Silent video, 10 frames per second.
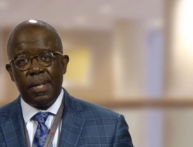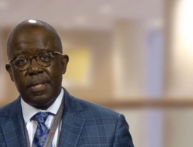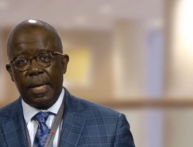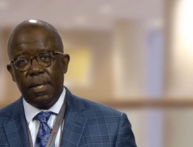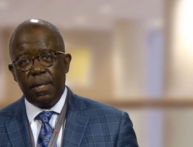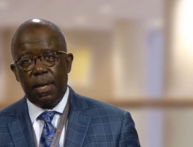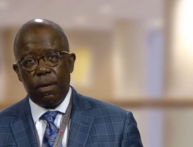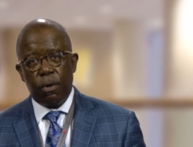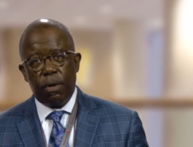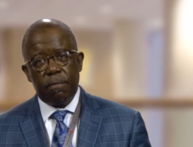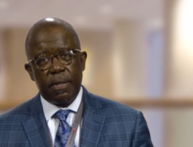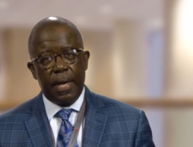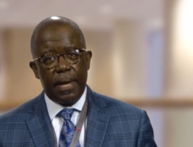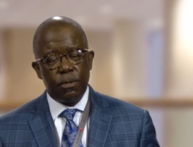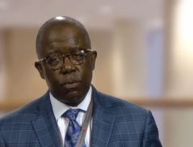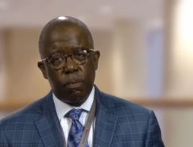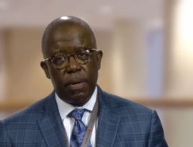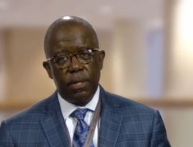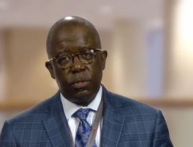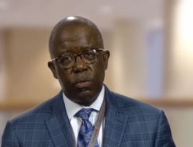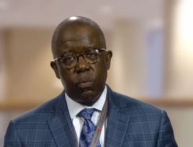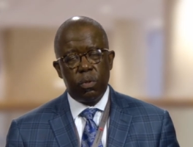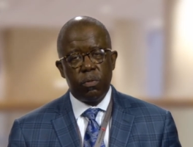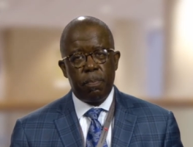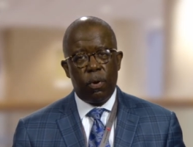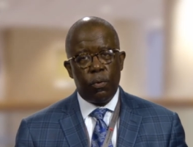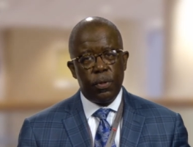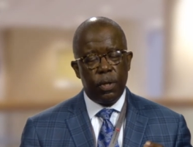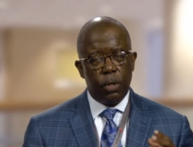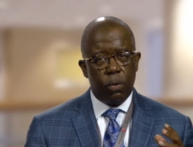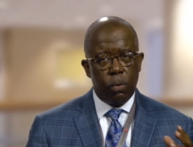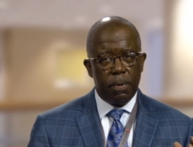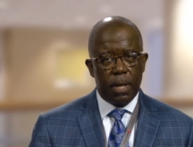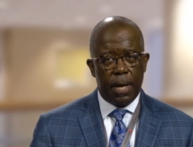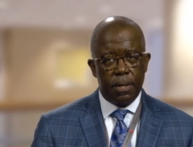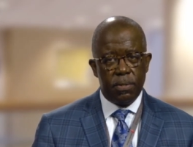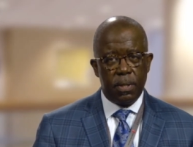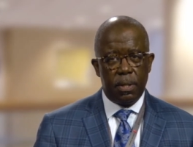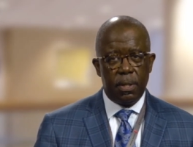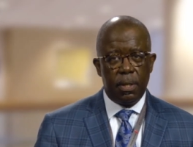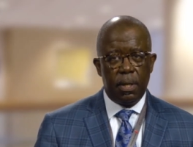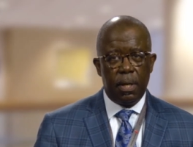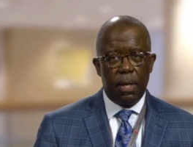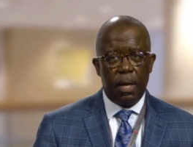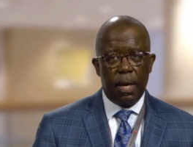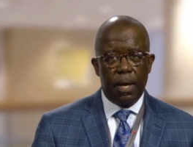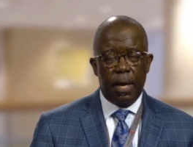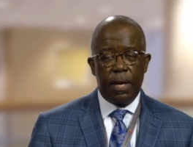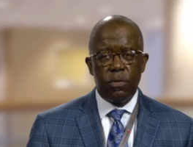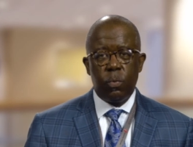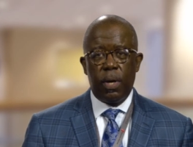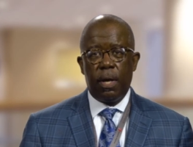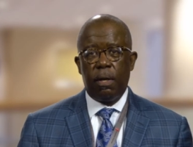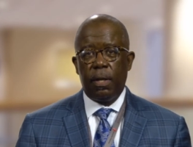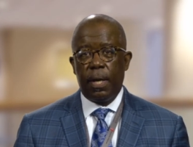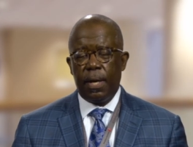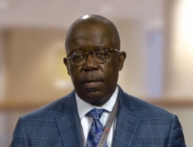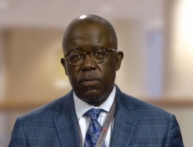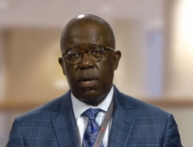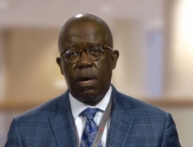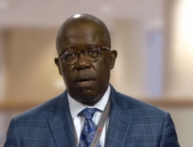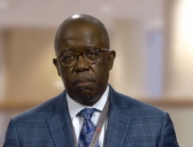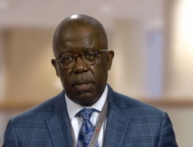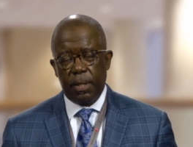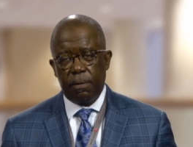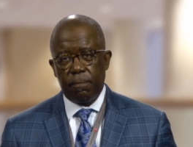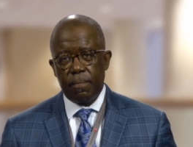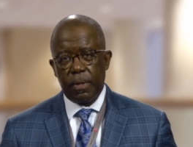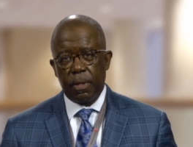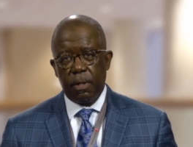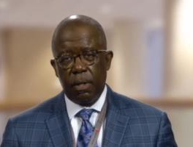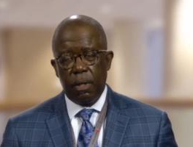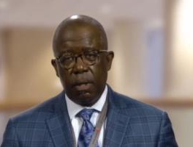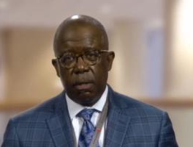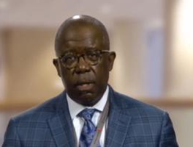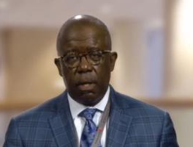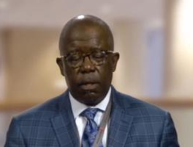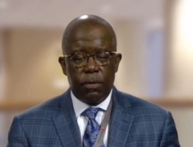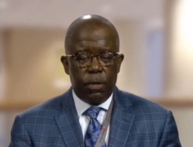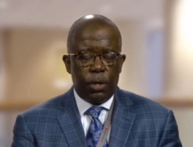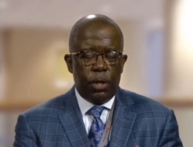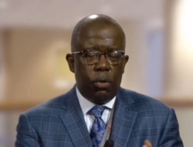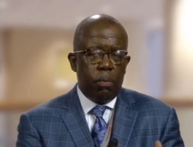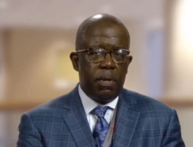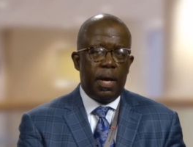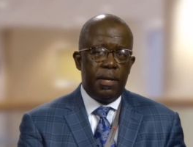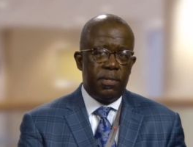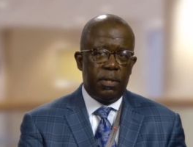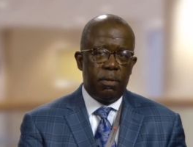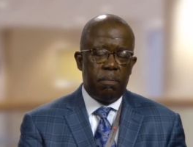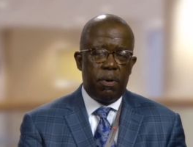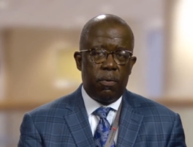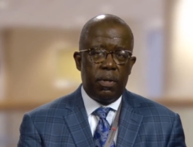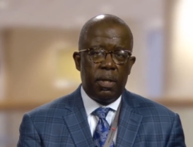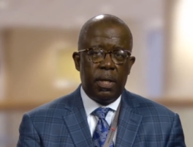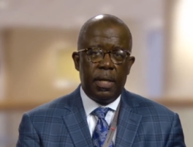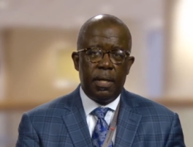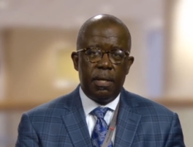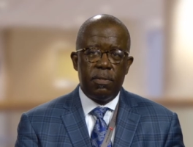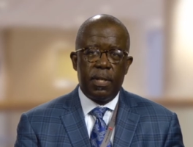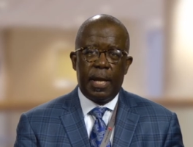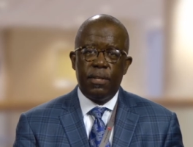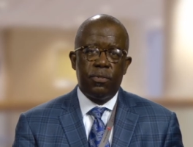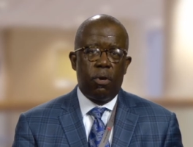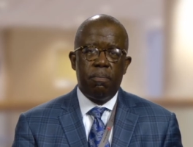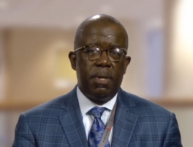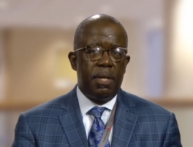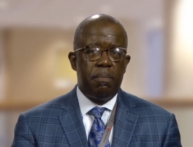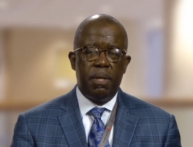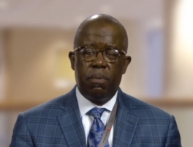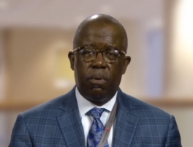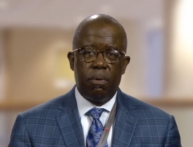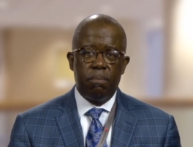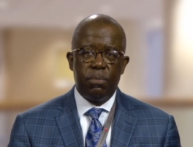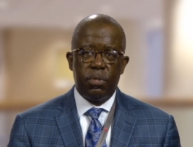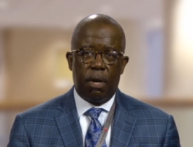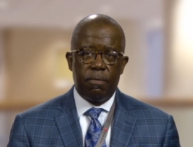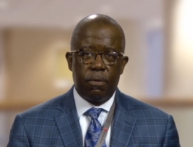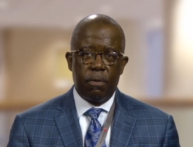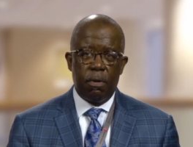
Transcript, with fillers: taking care of cancer patients was both humanizing as well as humbling. The, the humanizing component is that I saw many people suffer.